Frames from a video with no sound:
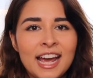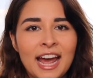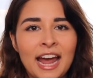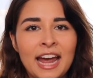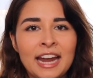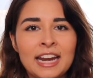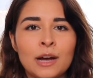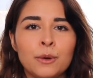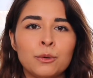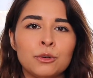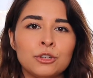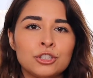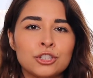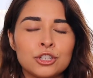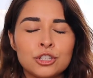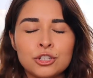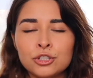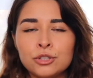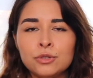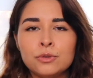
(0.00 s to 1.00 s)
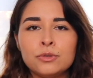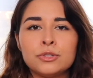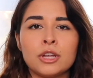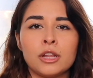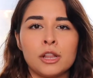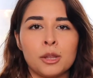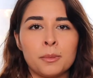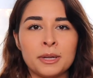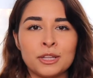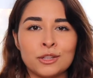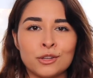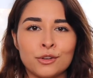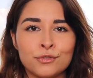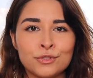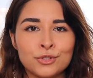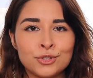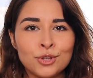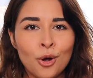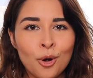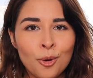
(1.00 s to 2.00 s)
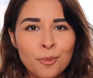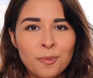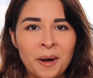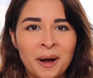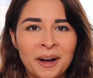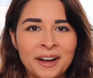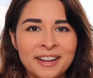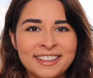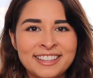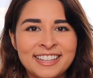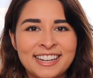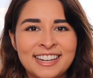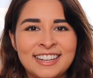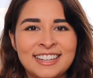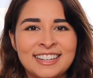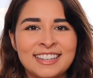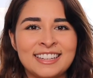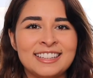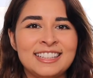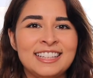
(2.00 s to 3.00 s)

And I will just use a little bit of soap on uh,